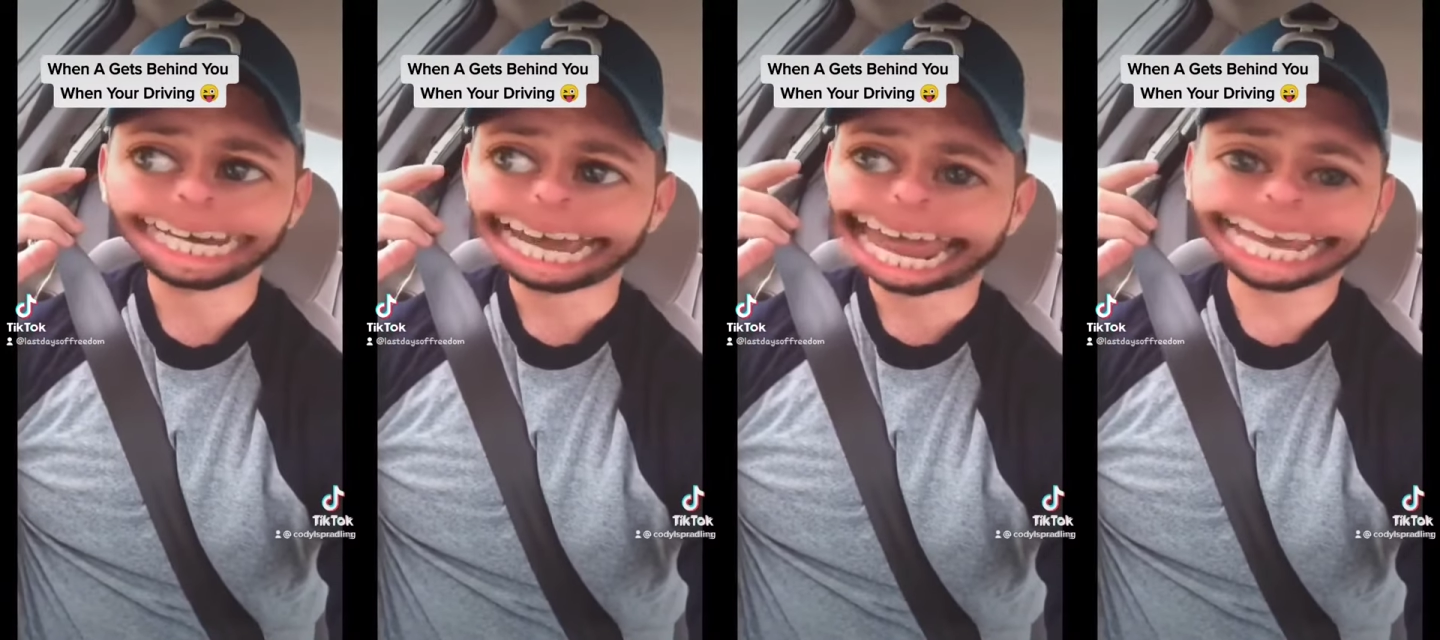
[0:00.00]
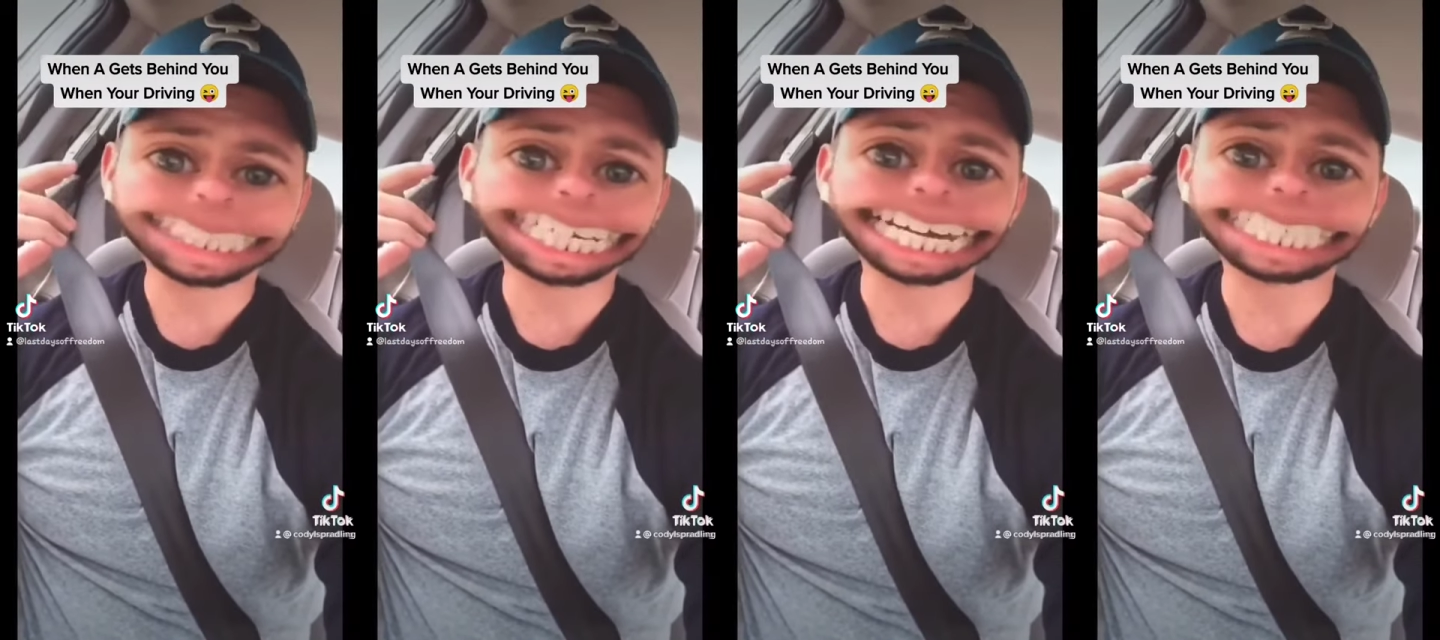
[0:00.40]
Hands
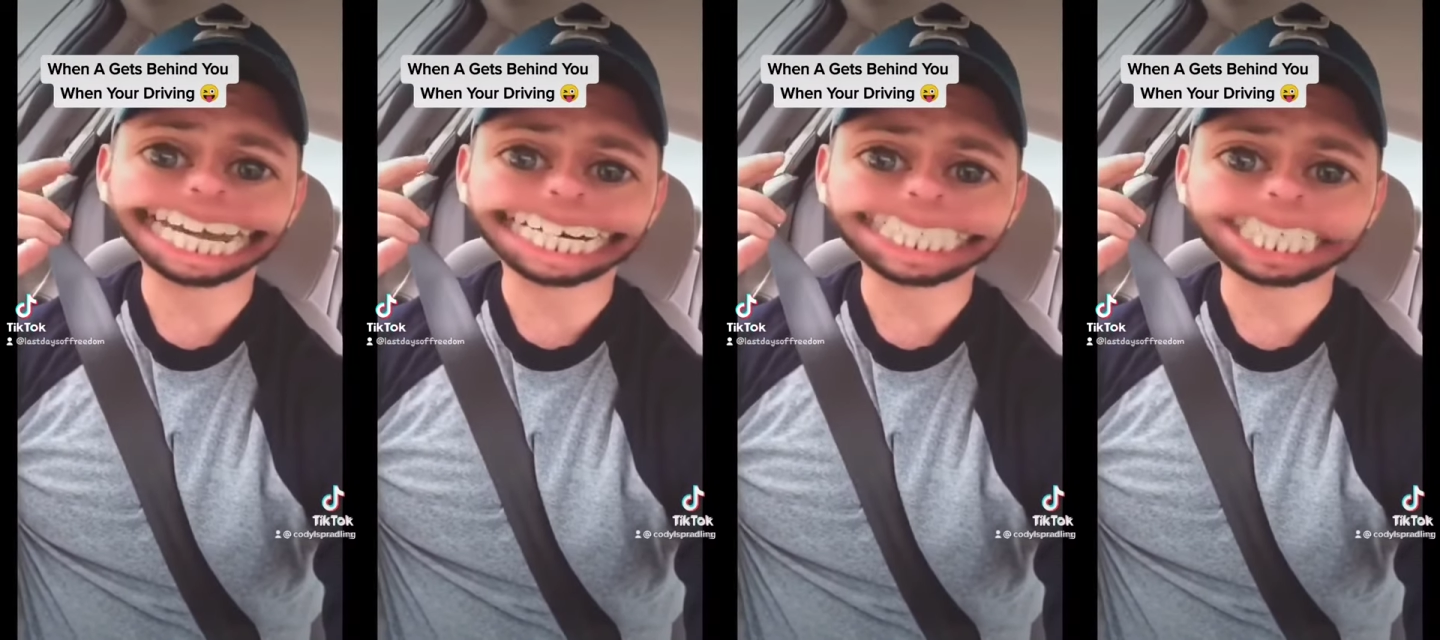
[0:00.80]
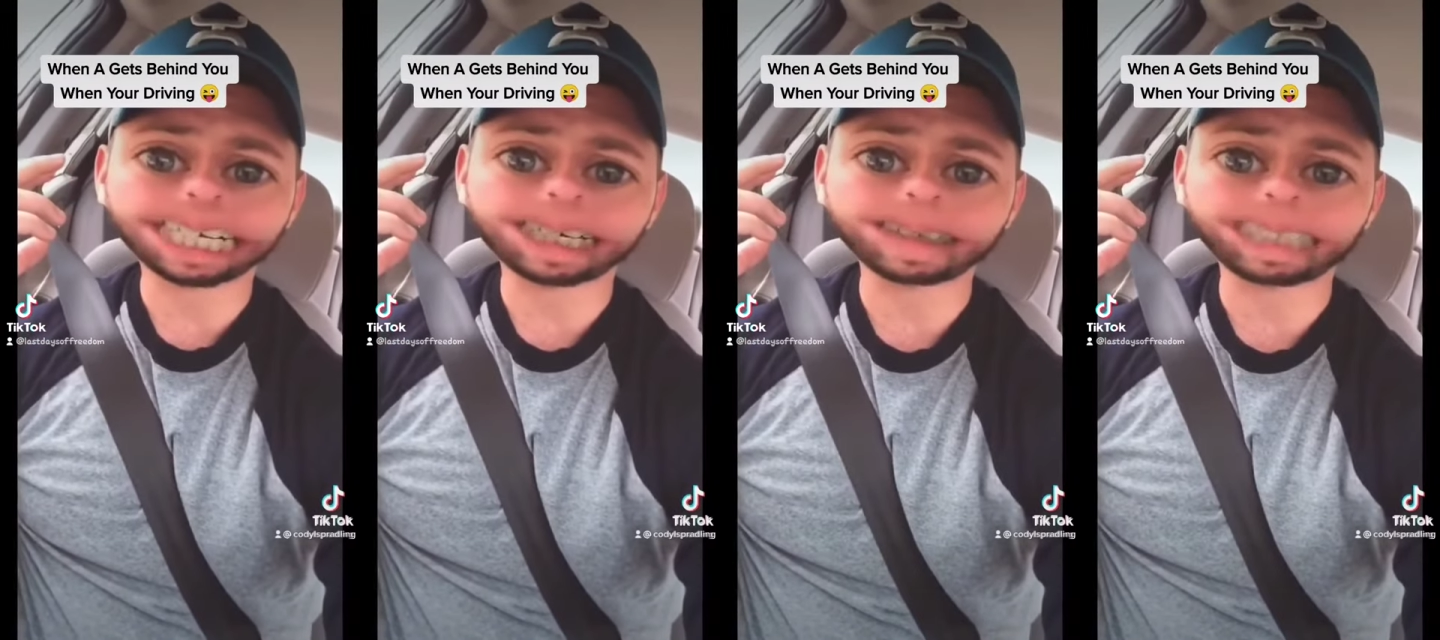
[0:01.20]
at 10 and
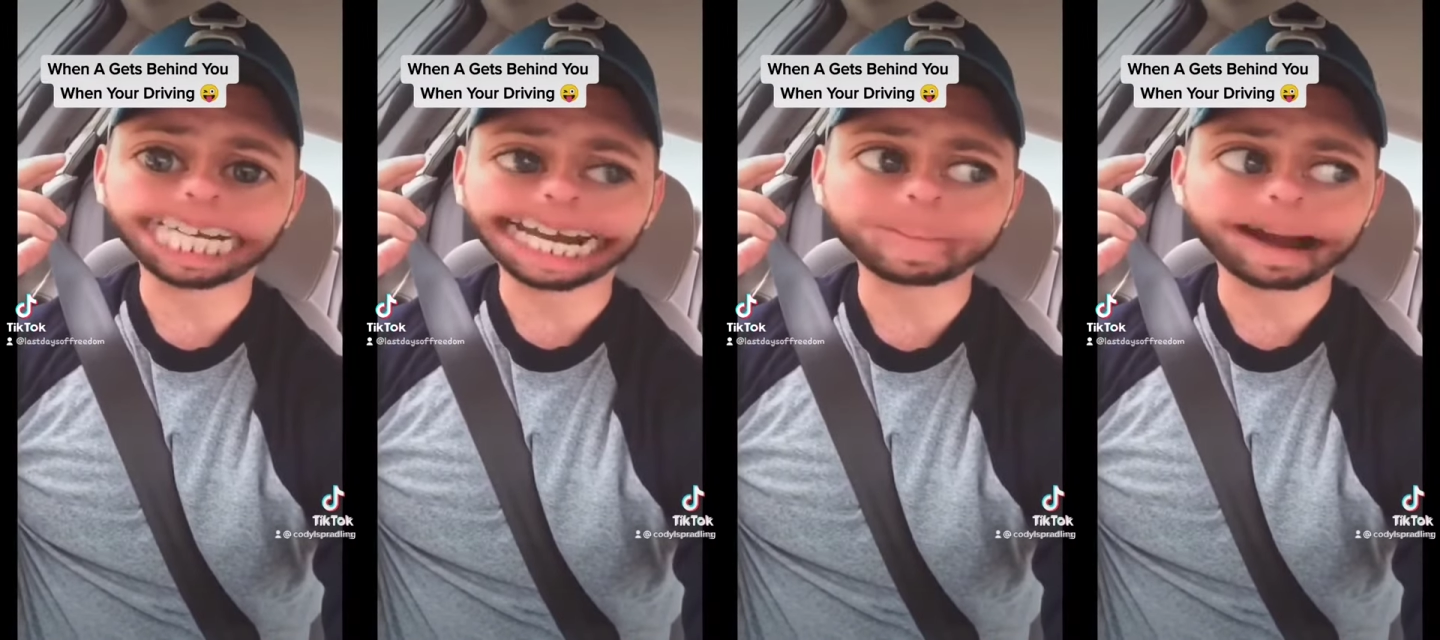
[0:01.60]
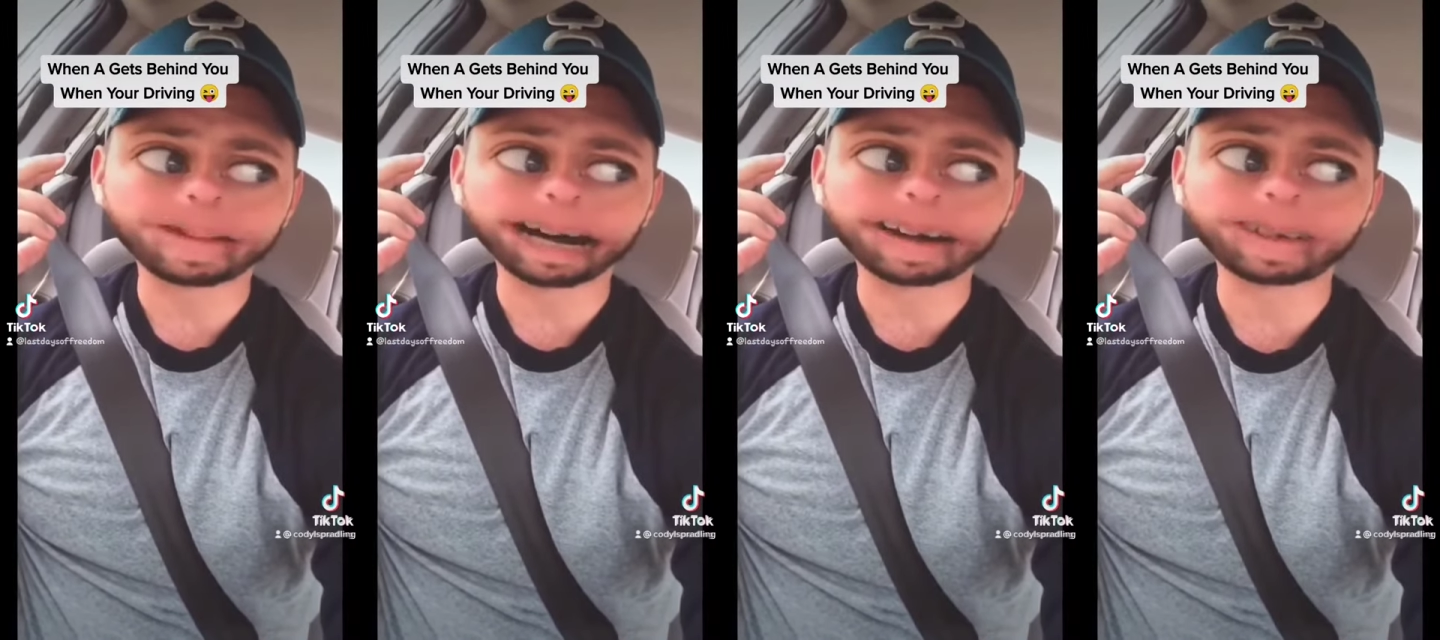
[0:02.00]
2, checking my
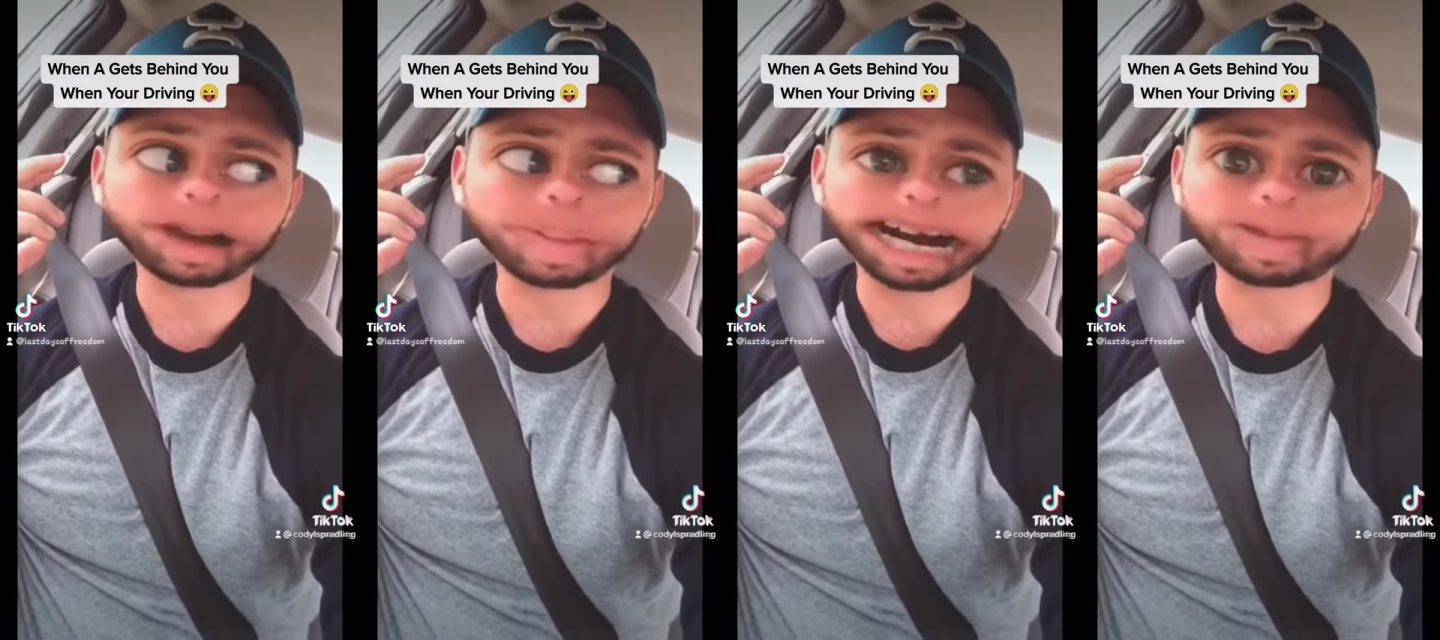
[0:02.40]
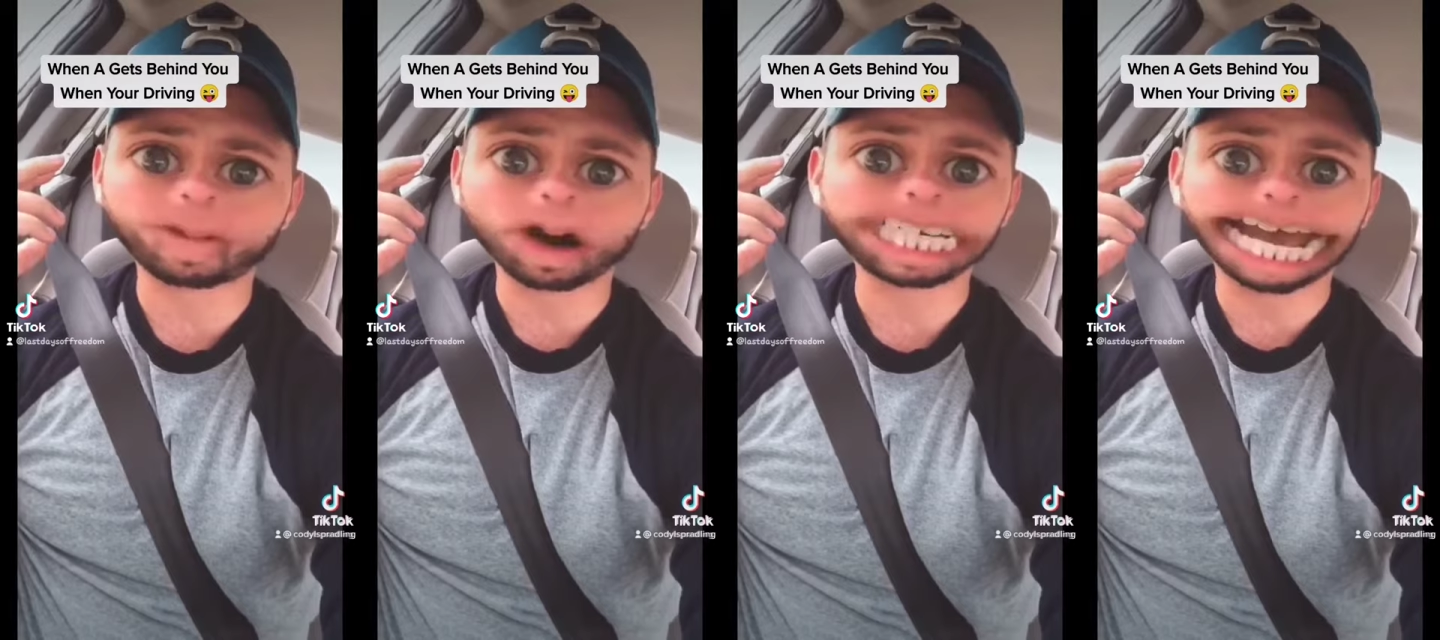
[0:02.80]
rear view mirror
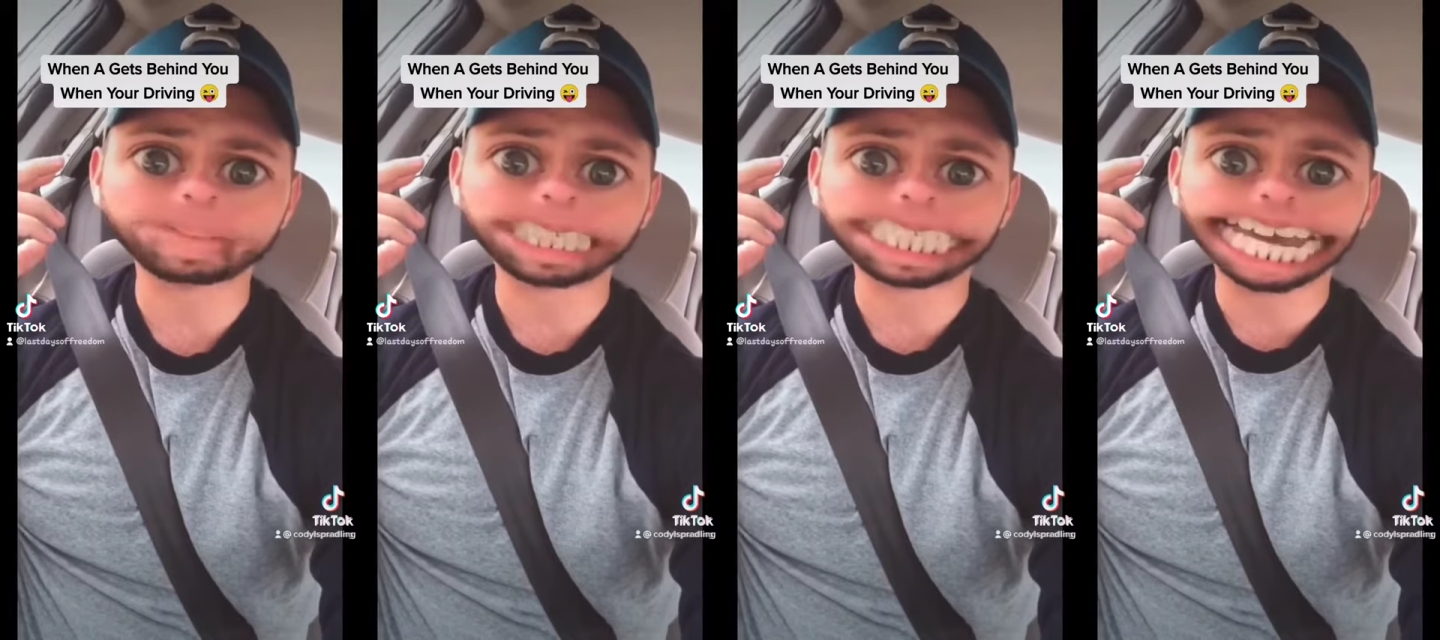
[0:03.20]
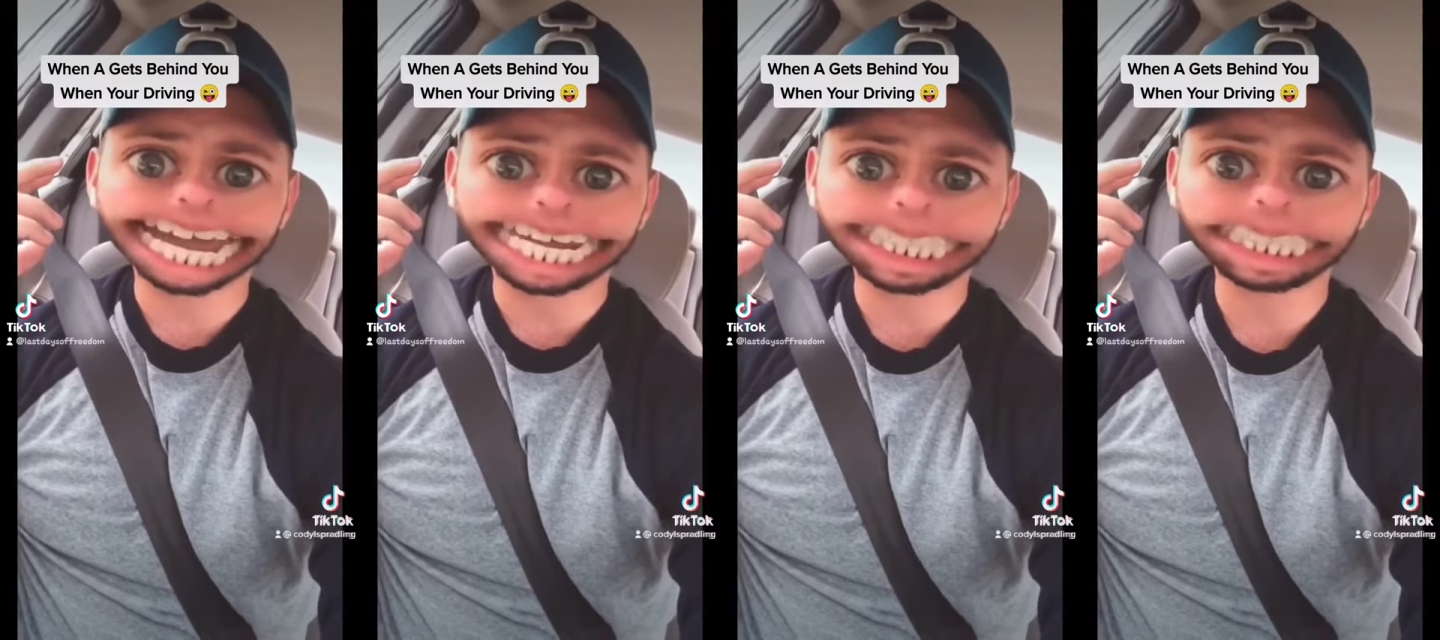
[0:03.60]
4 times a second.